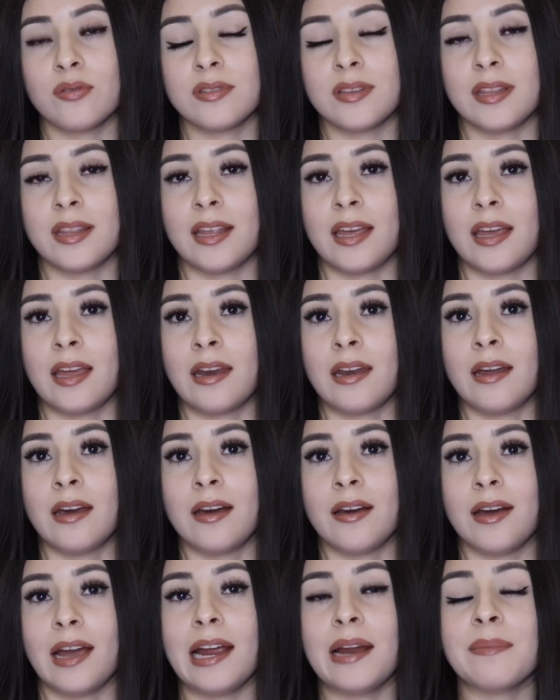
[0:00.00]
And then
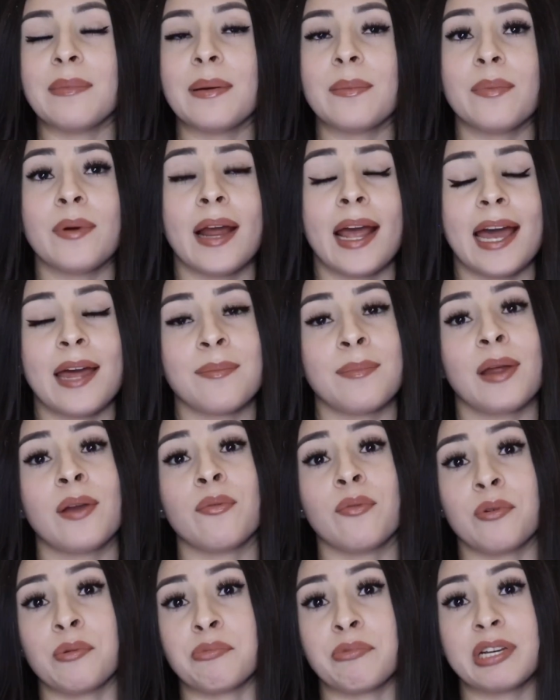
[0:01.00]
I remember I had my
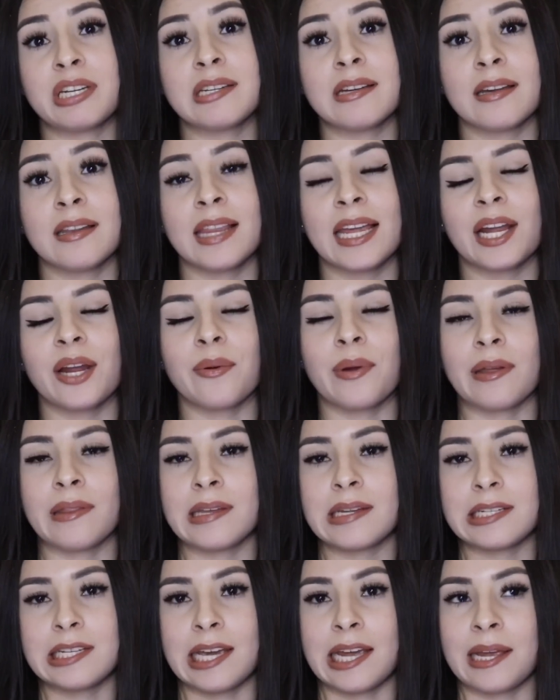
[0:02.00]
room redone like around
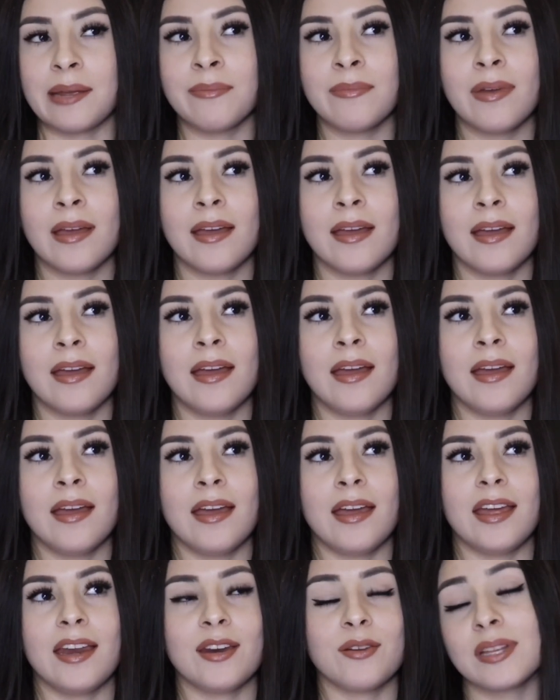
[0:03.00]
that time,
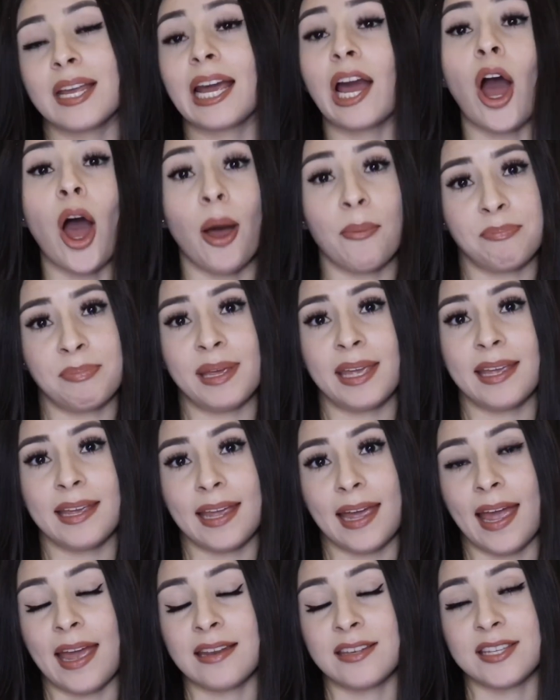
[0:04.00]
and it was like hot pink
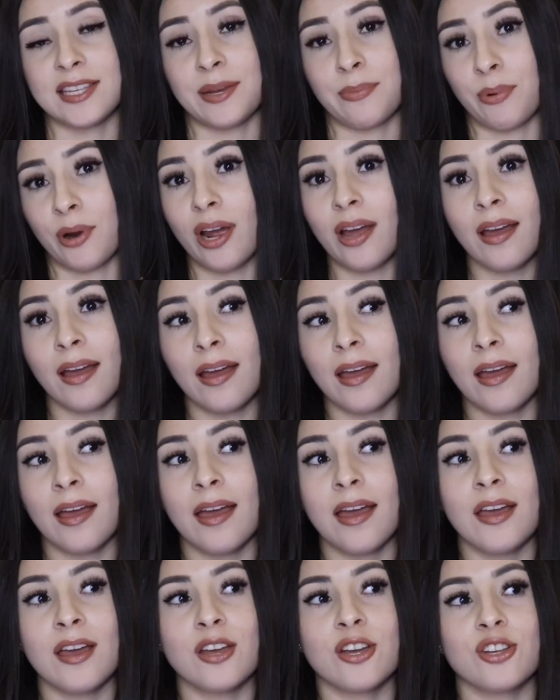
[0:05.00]
and zebra.
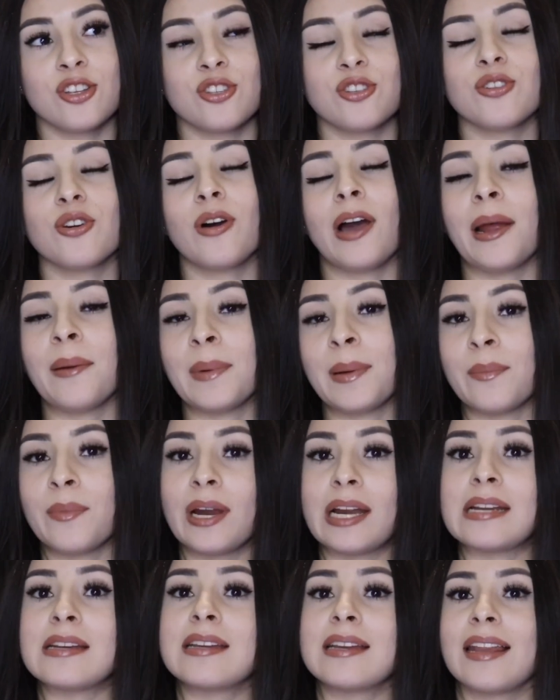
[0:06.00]
So I remember
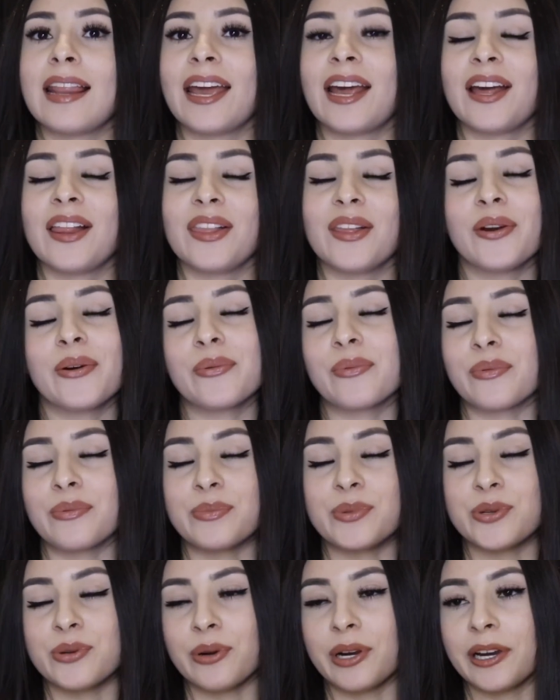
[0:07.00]
I did like a little
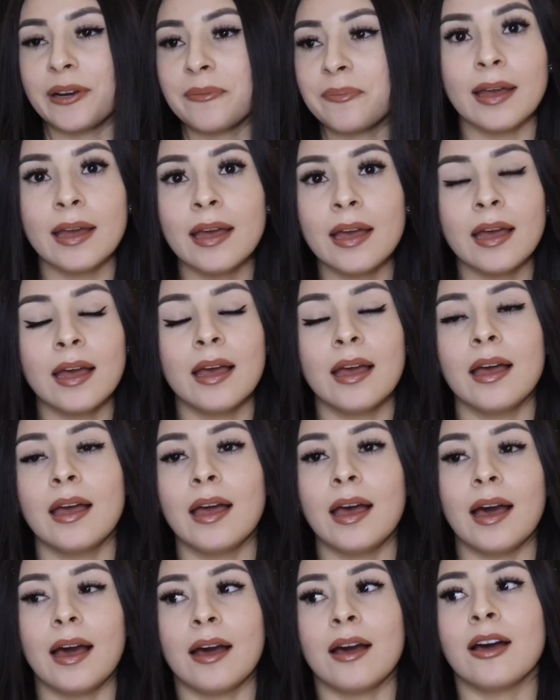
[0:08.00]
room tour.
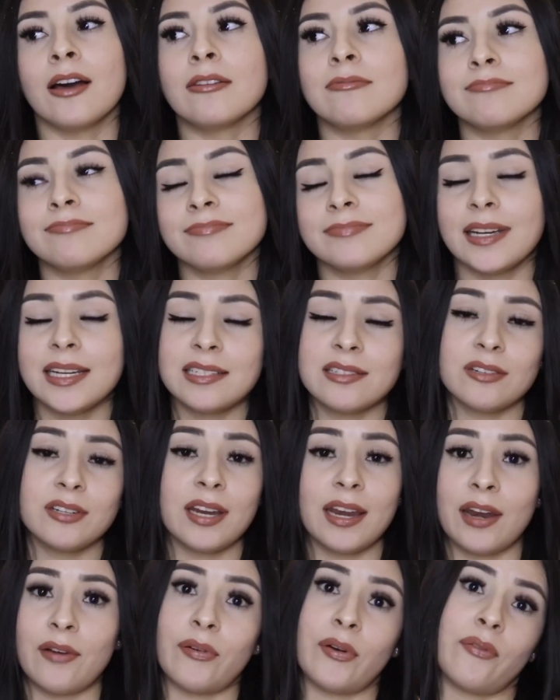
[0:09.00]
I still
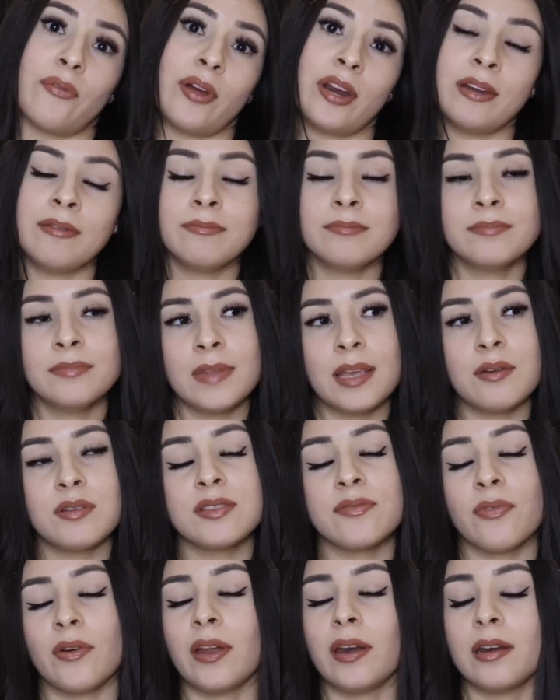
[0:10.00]
did it for fun. It
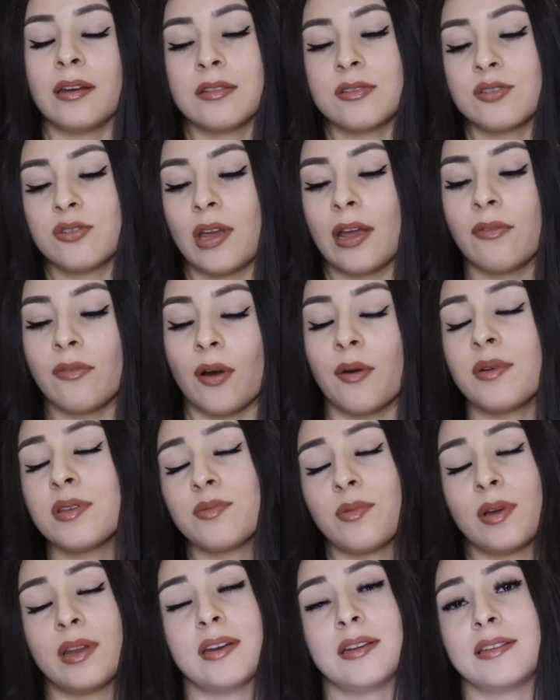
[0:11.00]
was fun. So I've always
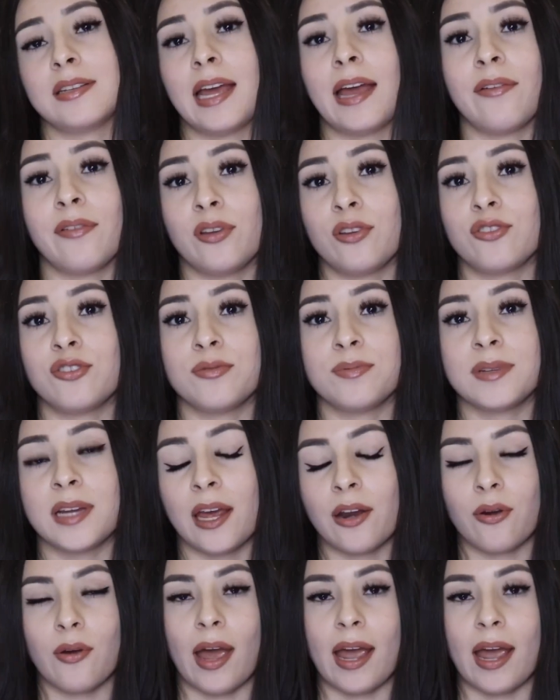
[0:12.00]
wanted to have a YouTube channel.